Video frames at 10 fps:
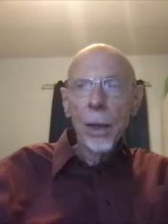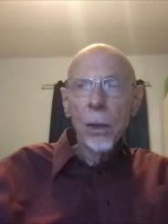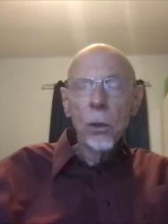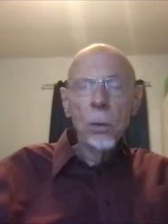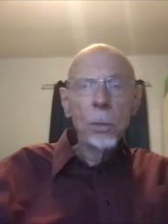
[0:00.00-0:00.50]

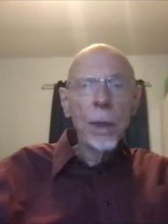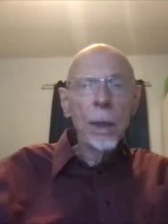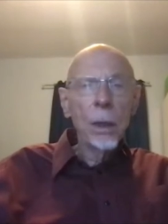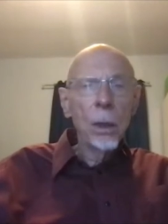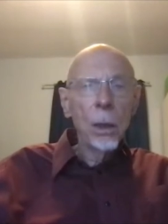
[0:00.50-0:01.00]
could be,
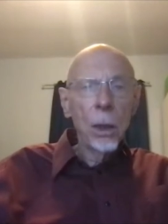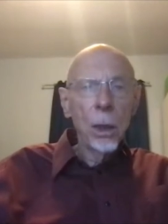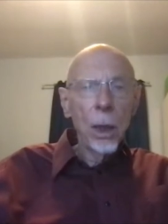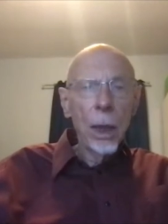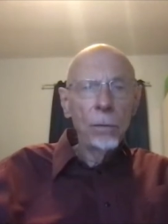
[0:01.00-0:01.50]

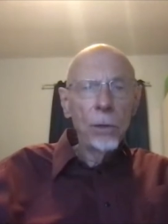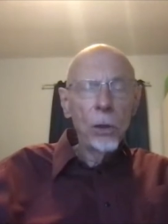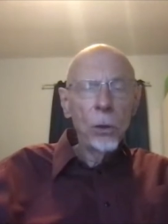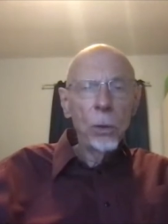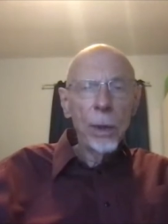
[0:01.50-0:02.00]
have to
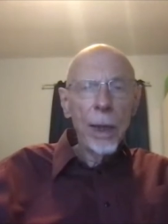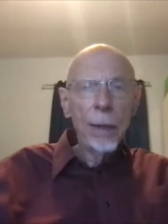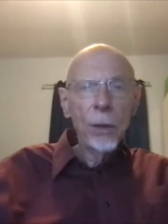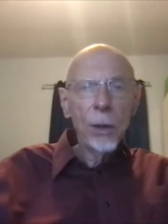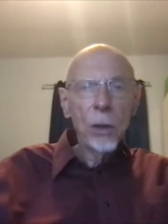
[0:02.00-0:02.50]
do with
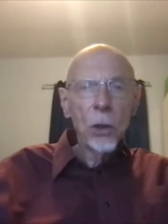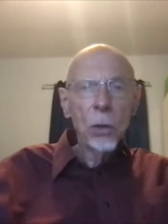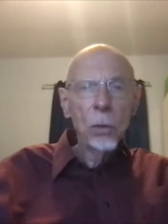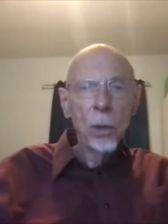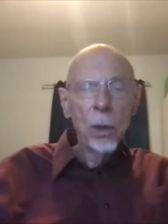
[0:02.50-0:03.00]

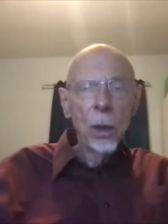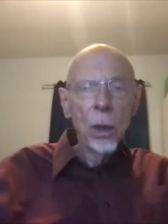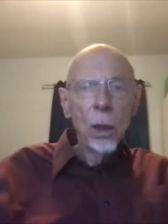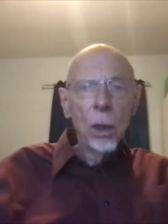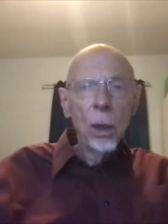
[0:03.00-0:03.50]
ethics.
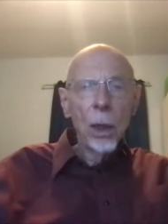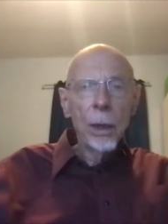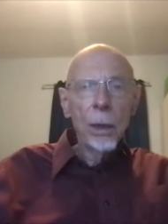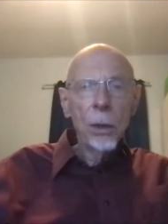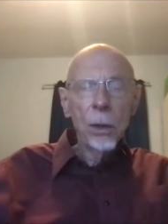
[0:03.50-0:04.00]

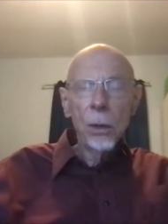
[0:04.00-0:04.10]
Like,